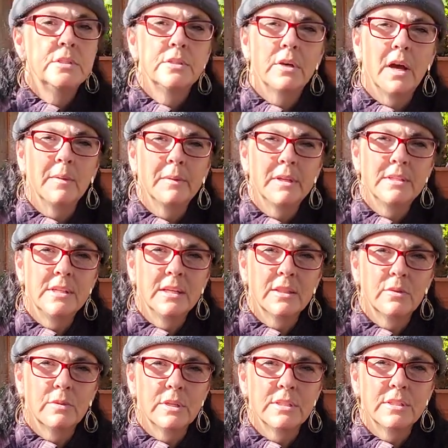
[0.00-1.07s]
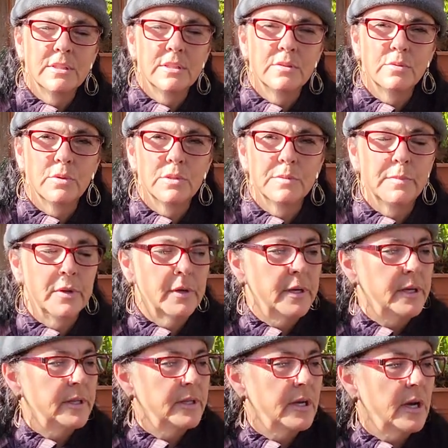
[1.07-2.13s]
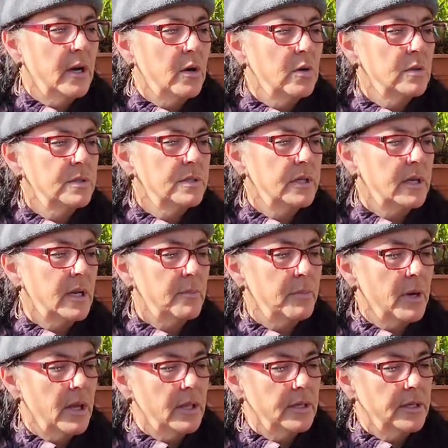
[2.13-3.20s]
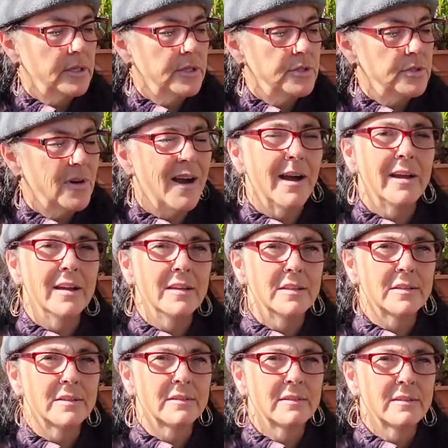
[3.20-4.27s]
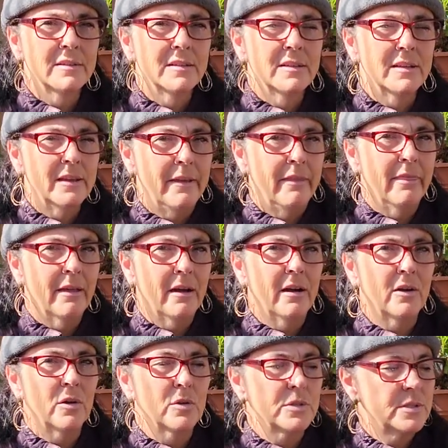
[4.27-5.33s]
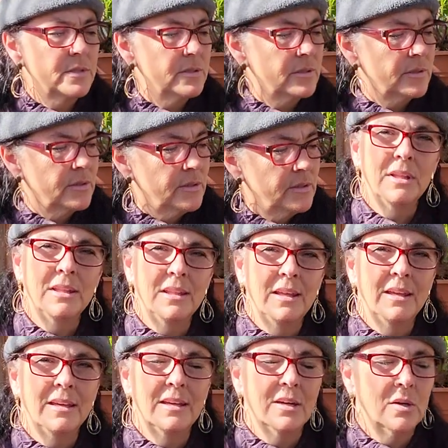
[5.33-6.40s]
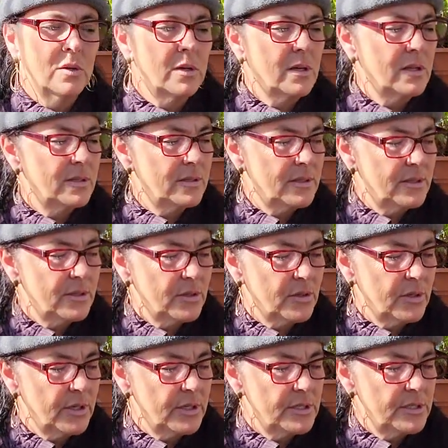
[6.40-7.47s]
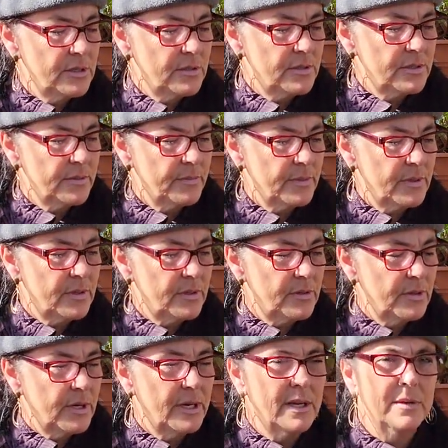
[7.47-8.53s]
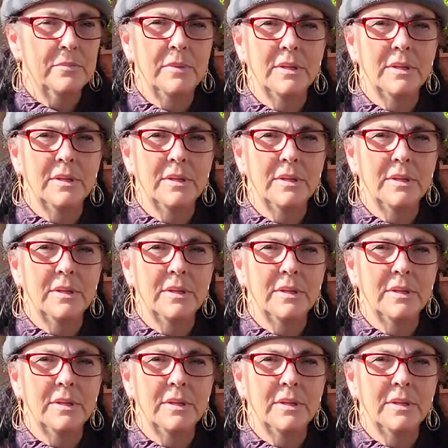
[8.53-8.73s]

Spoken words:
So I'm going to take the rest of this rosemary in the house, and I'm probably going to dry it in the house. Probably lay it out on a cookie sheet or something and dry it.